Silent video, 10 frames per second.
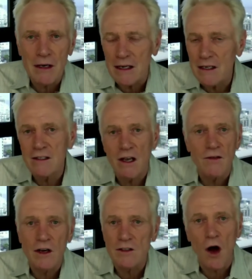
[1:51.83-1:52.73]
is
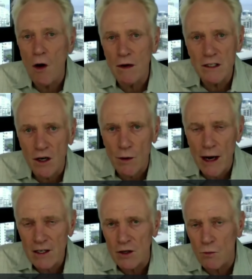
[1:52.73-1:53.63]
there's always a
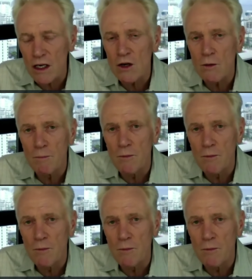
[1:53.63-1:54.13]
correction when you